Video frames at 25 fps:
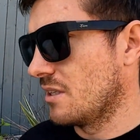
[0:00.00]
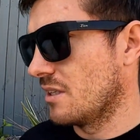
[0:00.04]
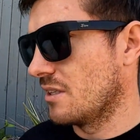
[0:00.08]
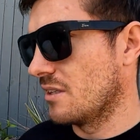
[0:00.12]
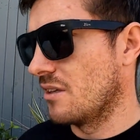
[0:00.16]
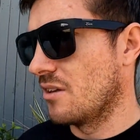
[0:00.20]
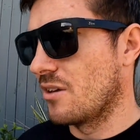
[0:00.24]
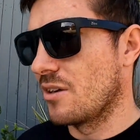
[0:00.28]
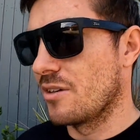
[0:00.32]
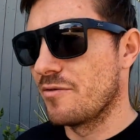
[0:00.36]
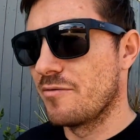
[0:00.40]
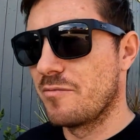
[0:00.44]

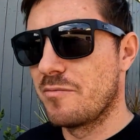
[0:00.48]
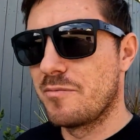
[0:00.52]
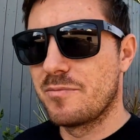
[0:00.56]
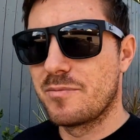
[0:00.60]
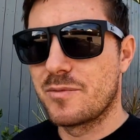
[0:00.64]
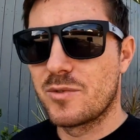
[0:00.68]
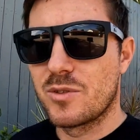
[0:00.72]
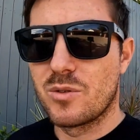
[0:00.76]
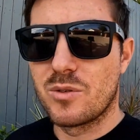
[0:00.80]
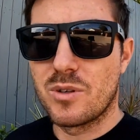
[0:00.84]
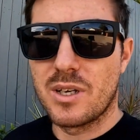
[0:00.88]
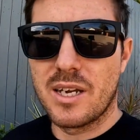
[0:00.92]
A lot of
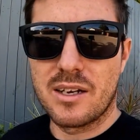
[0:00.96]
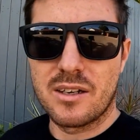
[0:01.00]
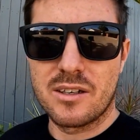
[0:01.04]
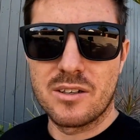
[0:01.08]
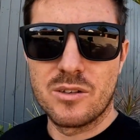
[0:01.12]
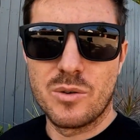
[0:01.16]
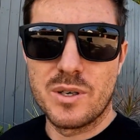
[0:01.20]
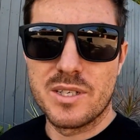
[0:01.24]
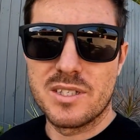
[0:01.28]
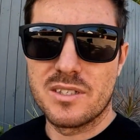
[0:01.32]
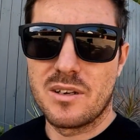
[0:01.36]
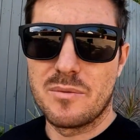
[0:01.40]

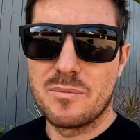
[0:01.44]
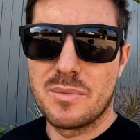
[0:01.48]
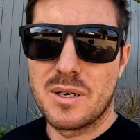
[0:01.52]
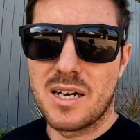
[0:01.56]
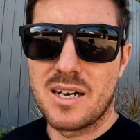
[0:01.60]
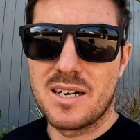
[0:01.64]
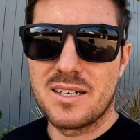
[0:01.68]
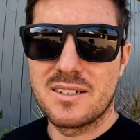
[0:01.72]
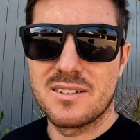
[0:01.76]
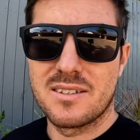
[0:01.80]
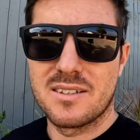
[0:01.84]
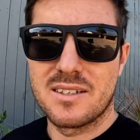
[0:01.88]
Queensland
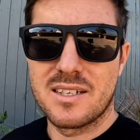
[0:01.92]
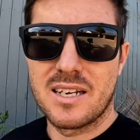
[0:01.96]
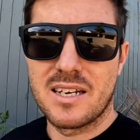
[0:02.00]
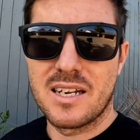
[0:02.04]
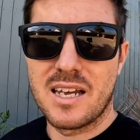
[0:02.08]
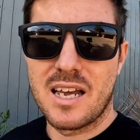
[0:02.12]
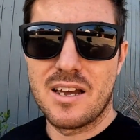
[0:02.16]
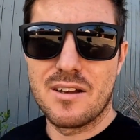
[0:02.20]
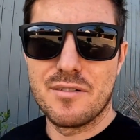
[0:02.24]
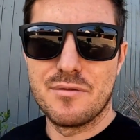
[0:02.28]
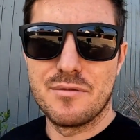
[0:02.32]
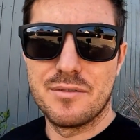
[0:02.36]
parks and
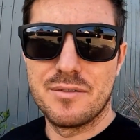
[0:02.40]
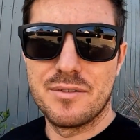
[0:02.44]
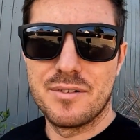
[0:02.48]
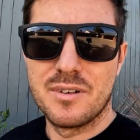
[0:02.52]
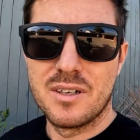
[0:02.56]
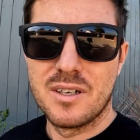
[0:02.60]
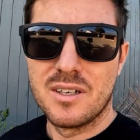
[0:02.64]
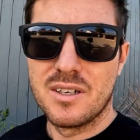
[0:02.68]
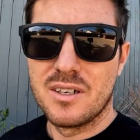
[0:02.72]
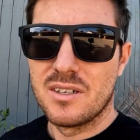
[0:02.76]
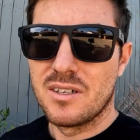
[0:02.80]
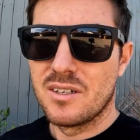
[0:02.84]
that have
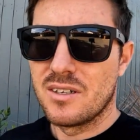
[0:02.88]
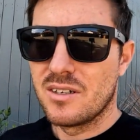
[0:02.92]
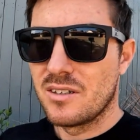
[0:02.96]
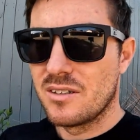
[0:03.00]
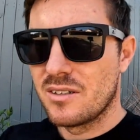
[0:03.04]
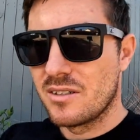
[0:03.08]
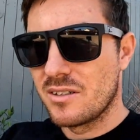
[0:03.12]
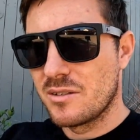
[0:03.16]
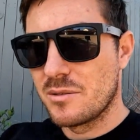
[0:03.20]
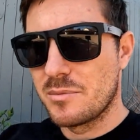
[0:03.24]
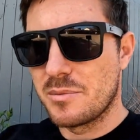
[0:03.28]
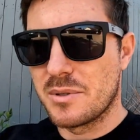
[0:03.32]

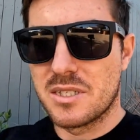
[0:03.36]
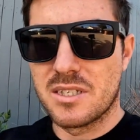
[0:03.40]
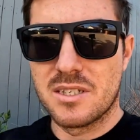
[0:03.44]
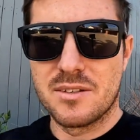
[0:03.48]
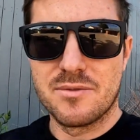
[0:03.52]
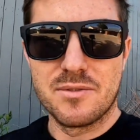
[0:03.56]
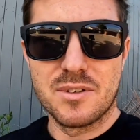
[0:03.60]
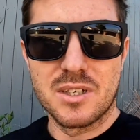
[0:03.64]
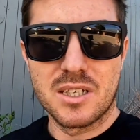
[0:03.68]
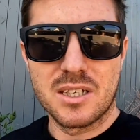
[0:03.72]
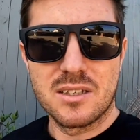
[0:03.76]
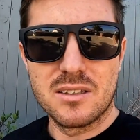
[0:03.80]

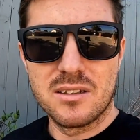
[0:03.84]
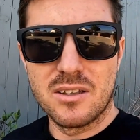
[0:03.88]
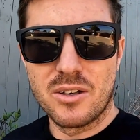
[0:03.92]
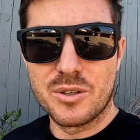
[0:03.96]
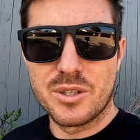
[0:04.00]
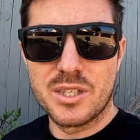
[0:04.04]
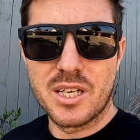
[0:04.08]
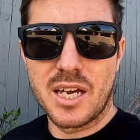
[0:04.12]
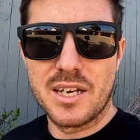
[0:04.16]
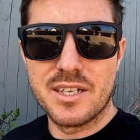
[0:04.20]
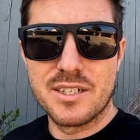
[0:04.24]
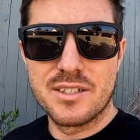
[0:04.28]
specific
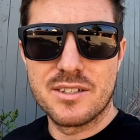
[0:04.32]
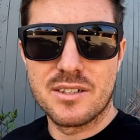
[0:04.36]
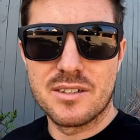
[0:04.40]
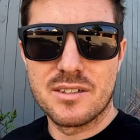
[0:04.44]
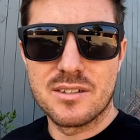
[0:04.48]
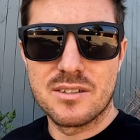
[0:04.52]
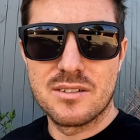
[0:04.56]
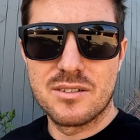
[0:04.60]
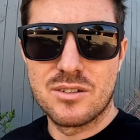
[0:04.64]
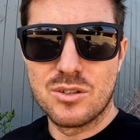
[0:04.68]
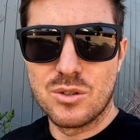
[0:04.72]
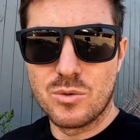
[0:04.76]

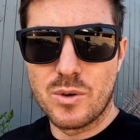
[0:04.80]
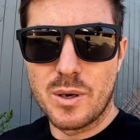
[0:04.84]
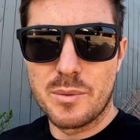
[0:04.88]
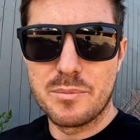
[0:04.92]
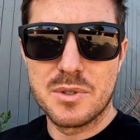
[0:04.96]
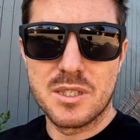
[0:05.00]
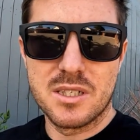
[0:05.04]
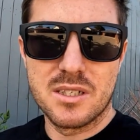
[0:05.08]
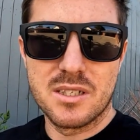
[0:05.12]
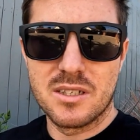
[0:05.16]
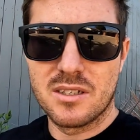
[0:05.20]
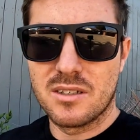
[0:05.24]
locations to
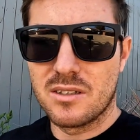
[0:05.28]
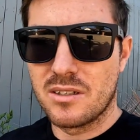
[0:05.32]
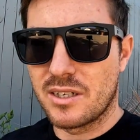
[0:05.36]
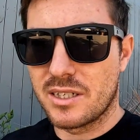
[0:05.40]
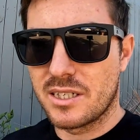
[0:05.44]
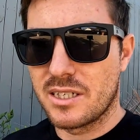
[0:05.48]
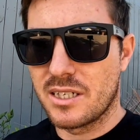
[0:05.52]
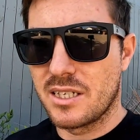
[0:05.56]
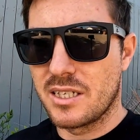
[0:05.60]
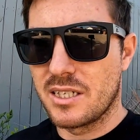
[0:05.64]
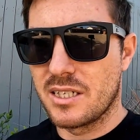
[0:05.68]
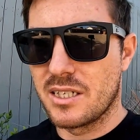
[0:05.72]
empty it,
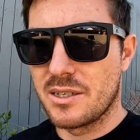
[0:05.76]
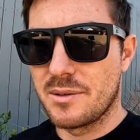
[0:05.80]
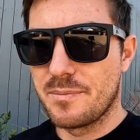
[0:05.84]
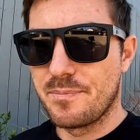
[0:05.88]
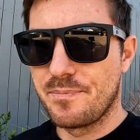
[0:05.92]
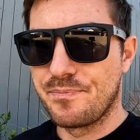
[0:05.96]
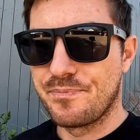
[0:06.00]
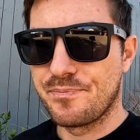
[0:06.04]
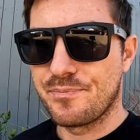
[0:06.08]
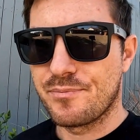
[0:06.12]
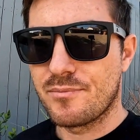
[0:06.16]
like a